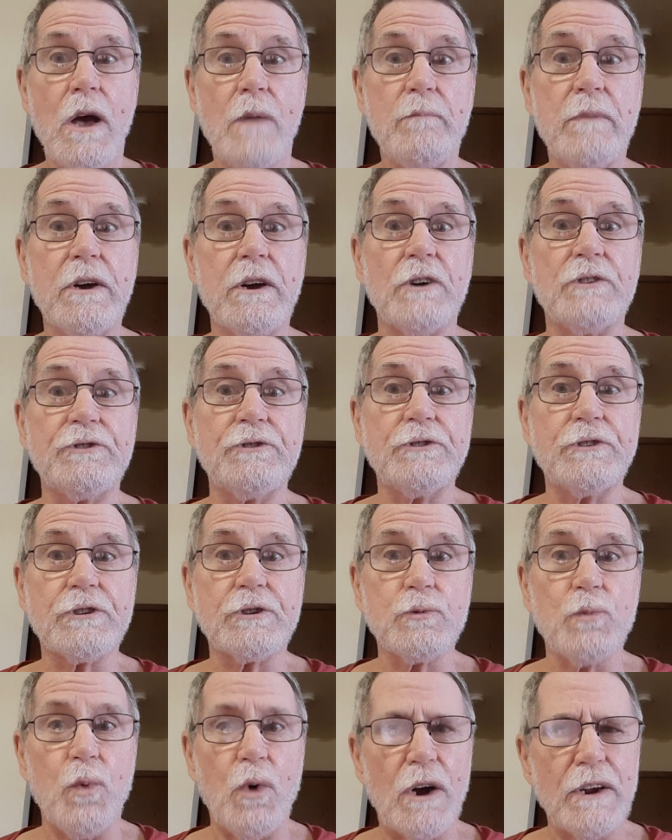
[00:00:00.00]
because you just
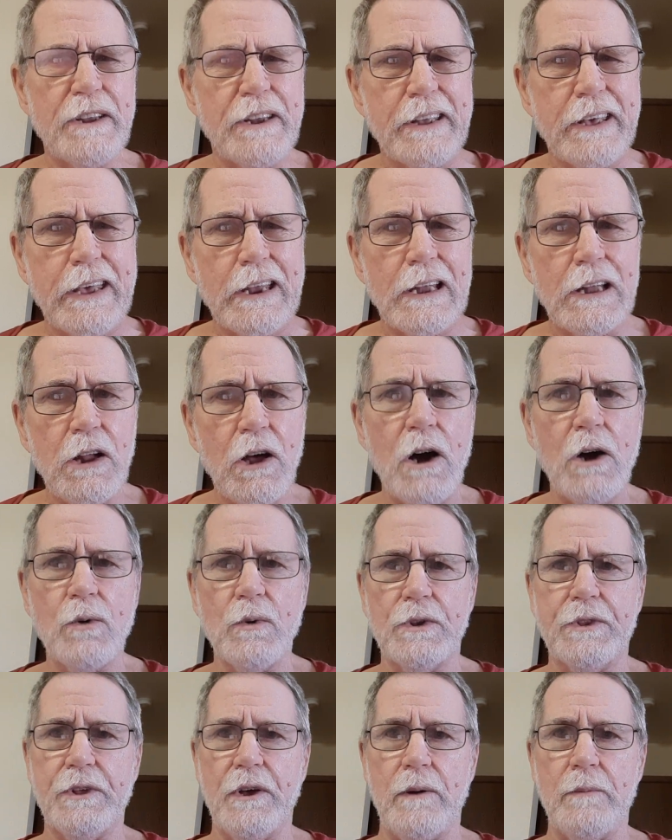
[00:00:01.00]
wanted to get along
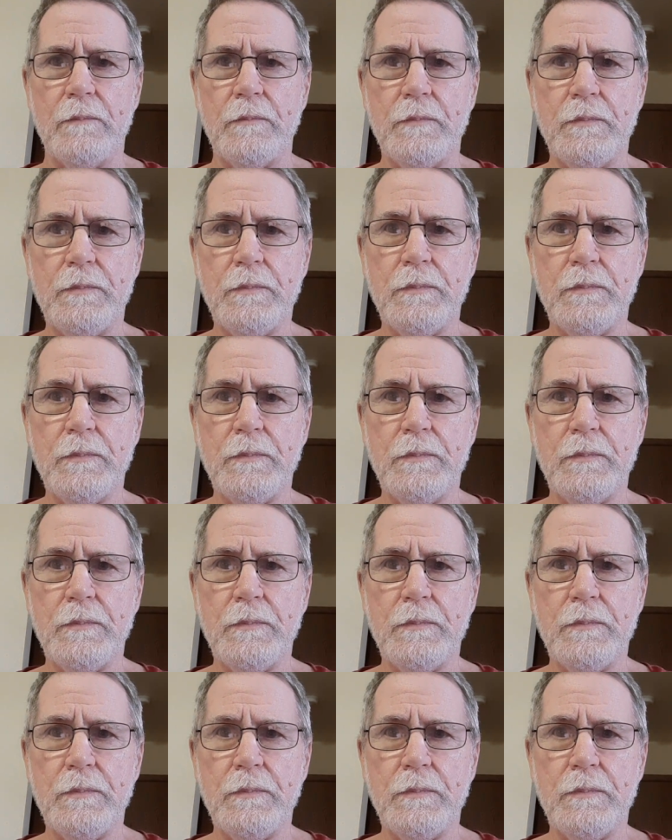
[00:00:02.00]
with them.